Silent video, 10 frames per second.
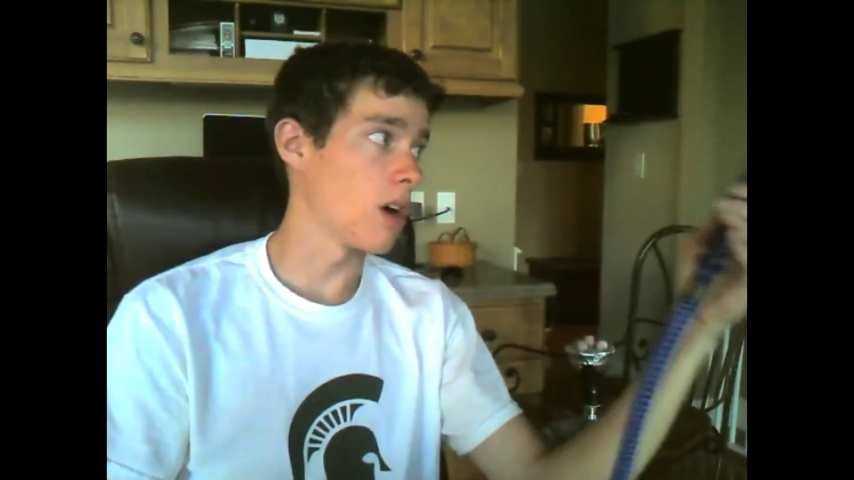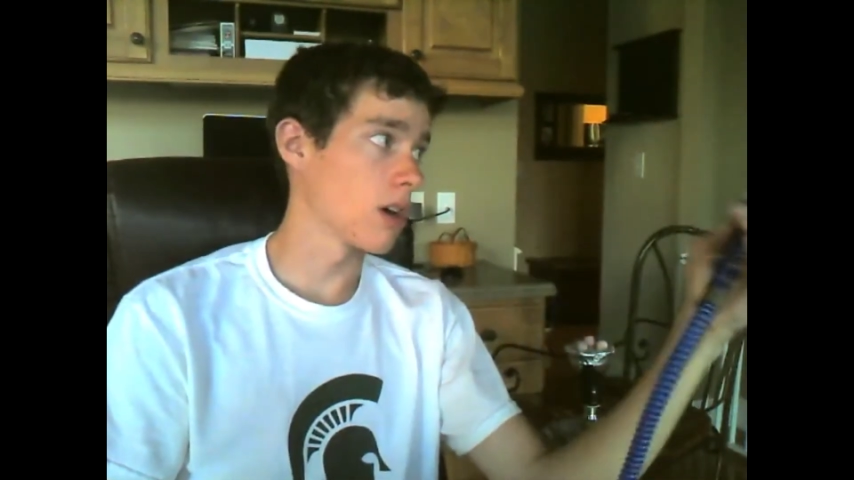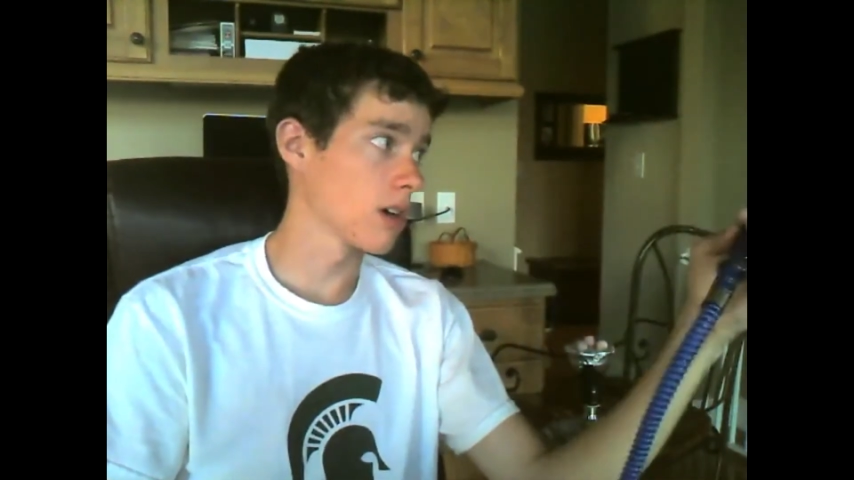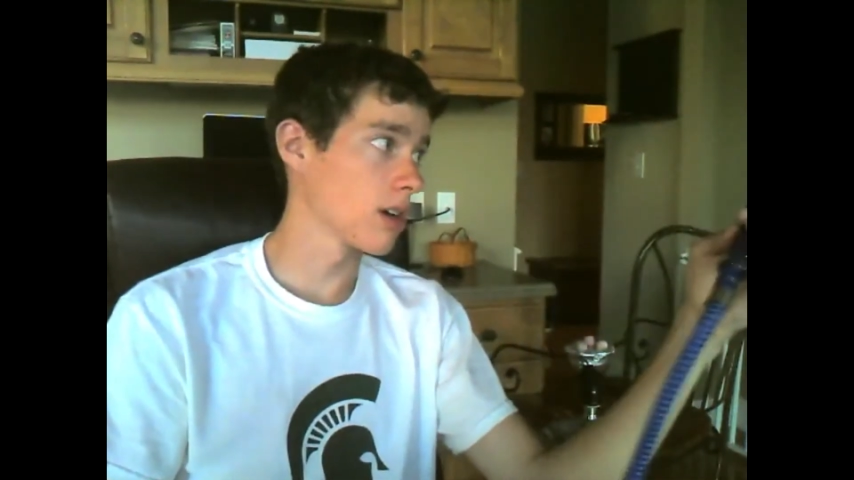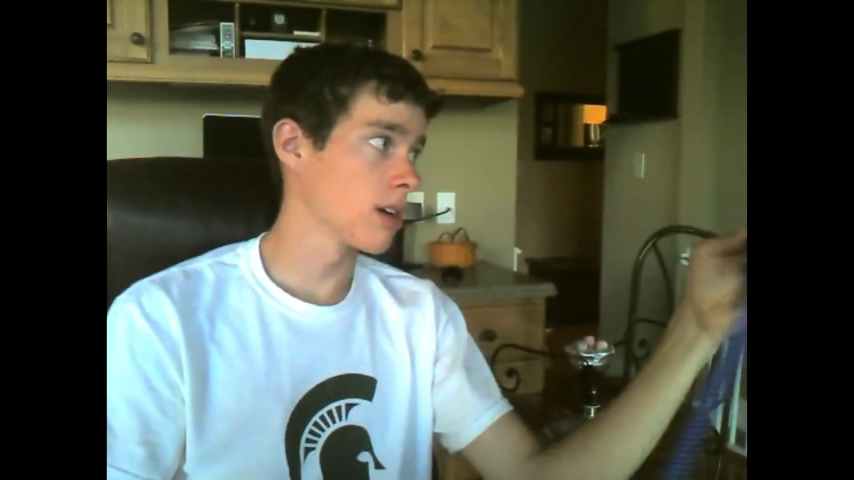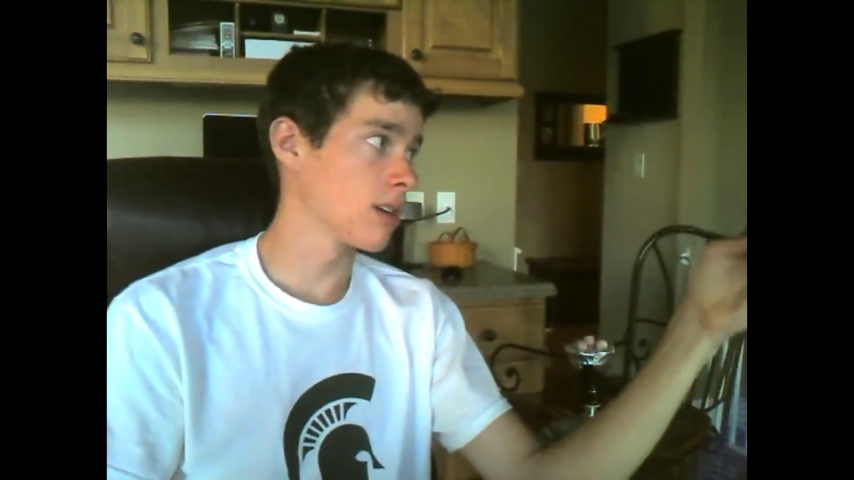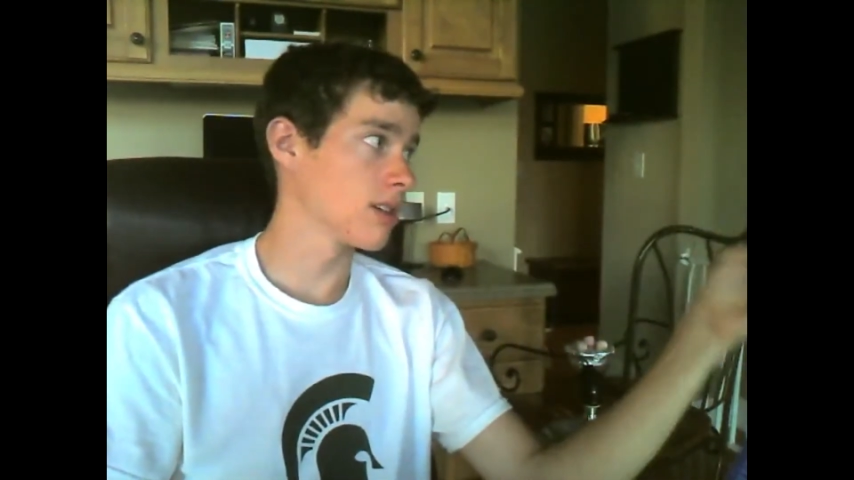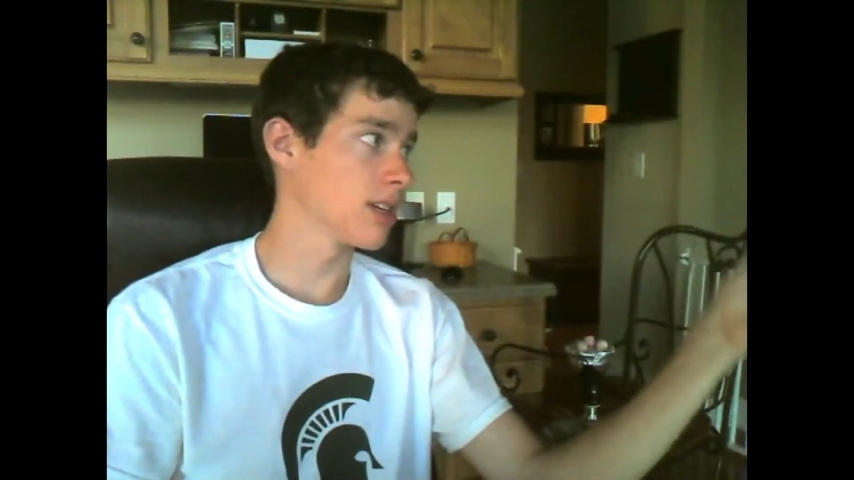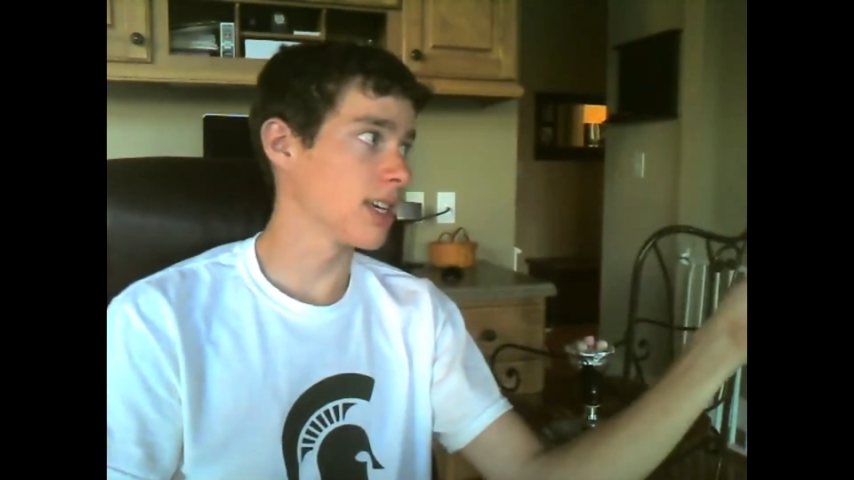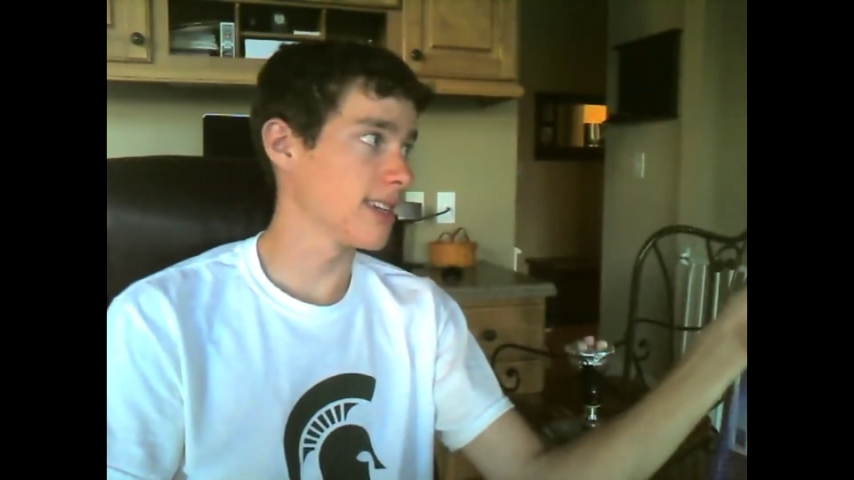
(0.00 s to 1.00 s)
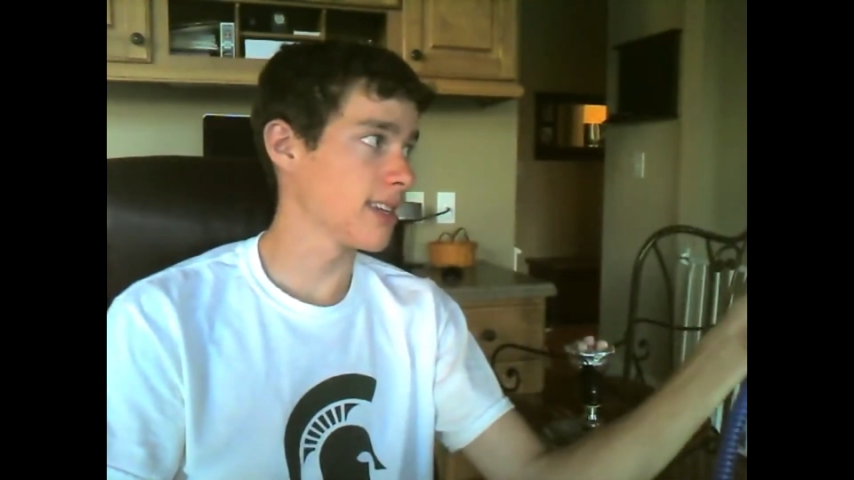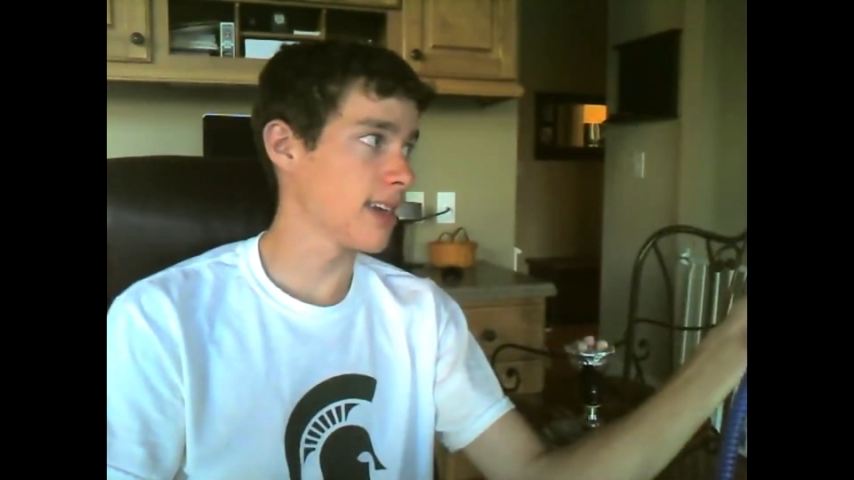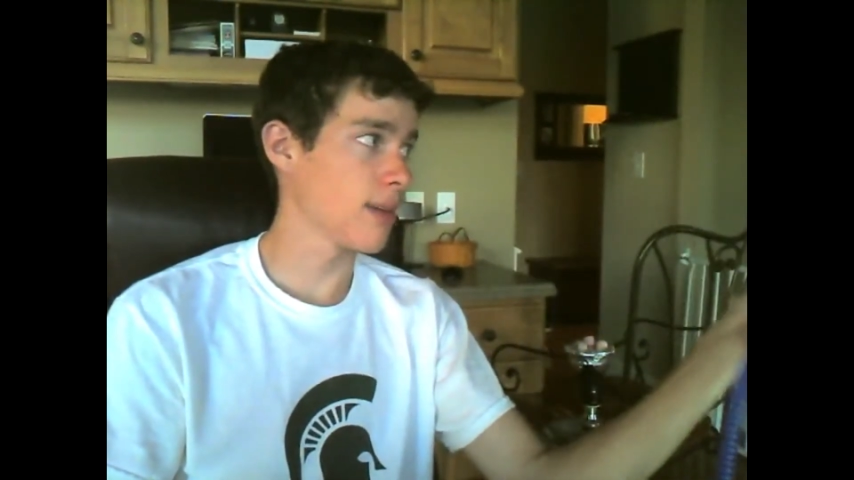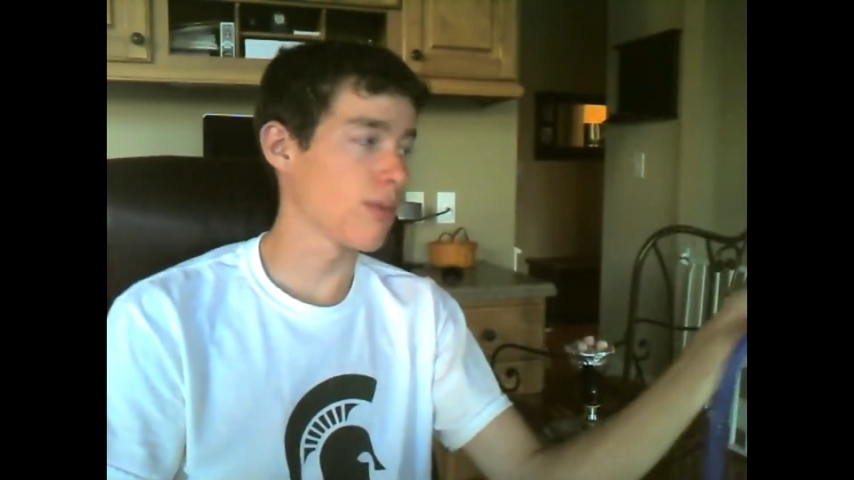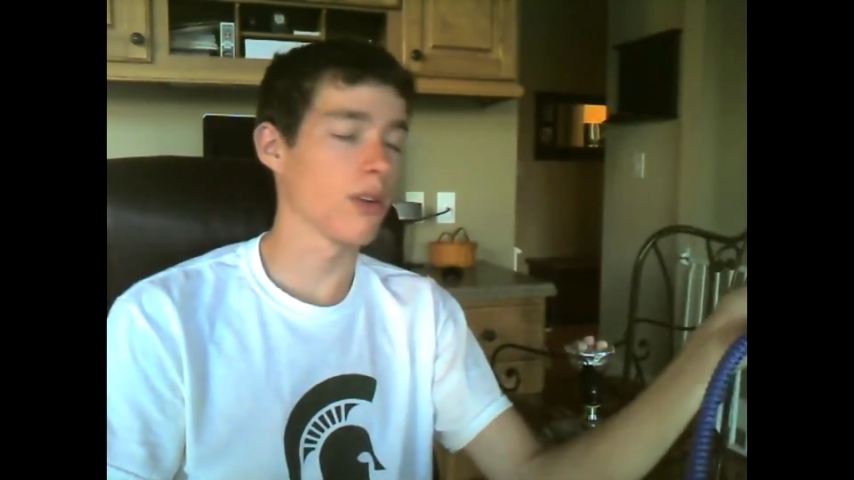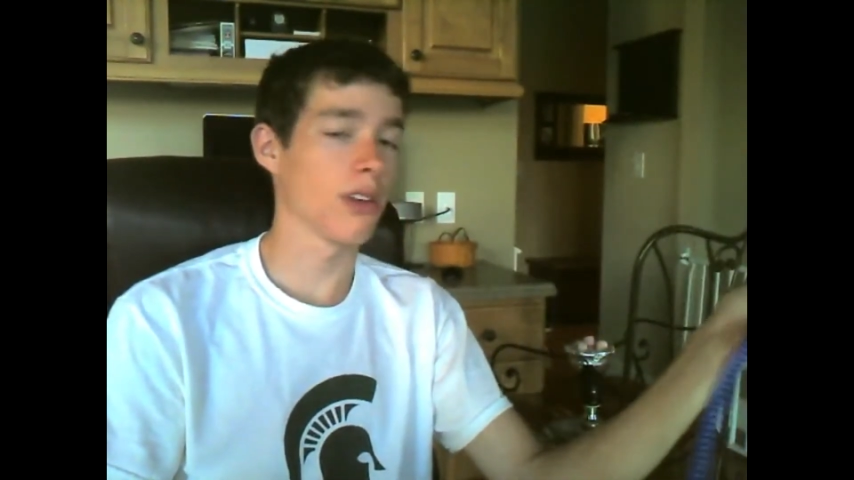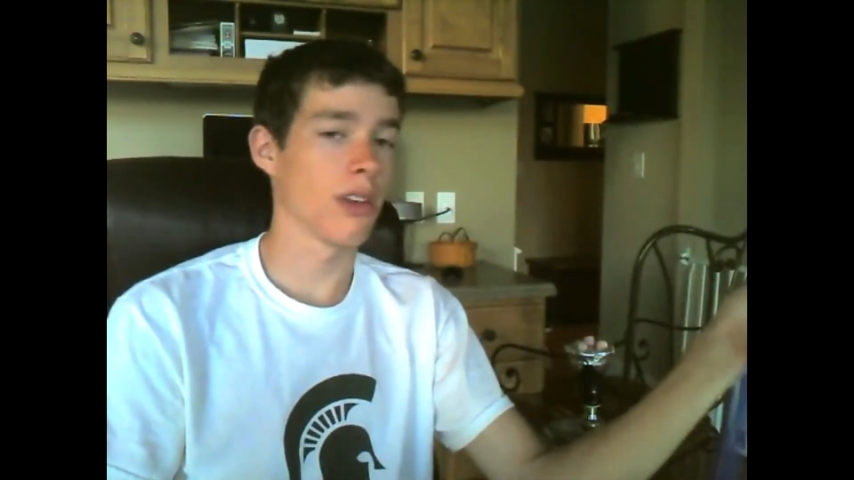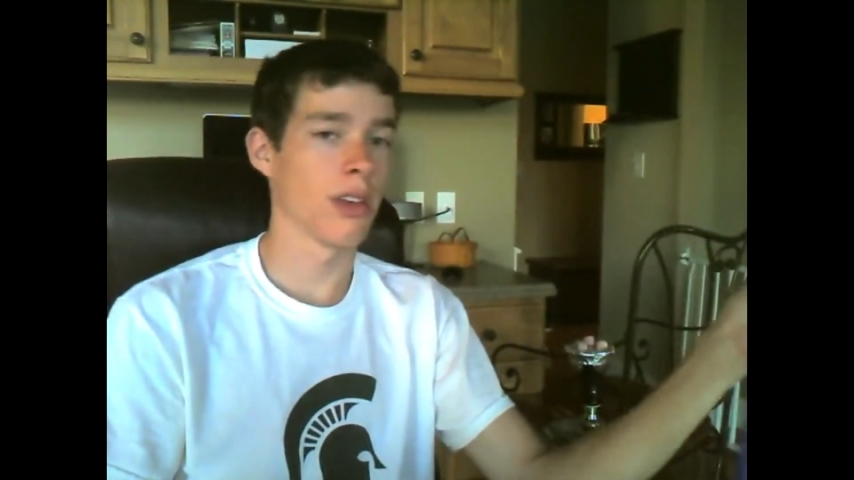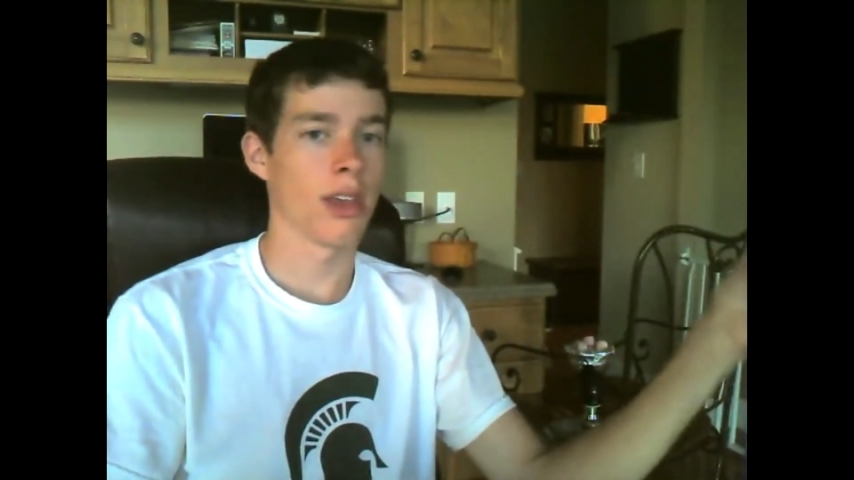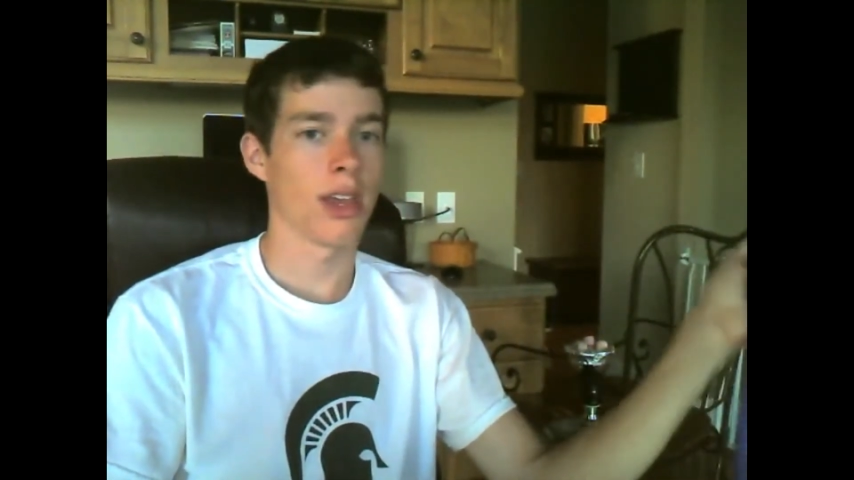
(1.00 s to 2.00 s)
longer to get to that
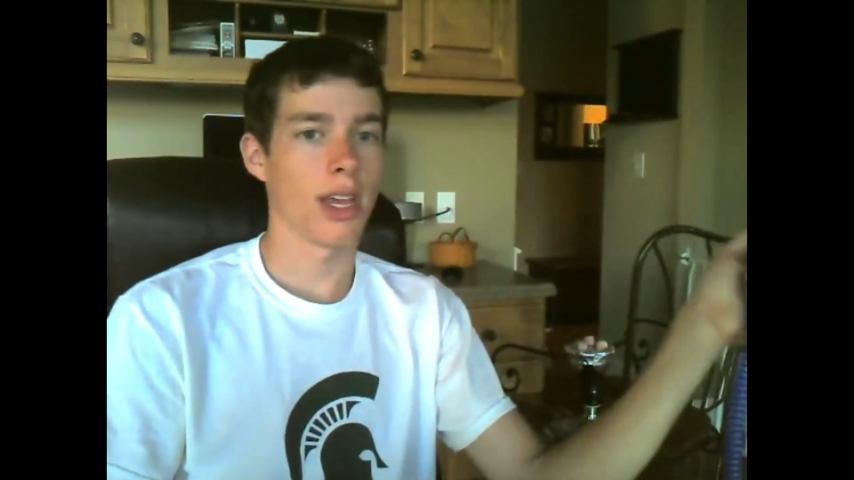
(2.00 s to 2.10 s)
point,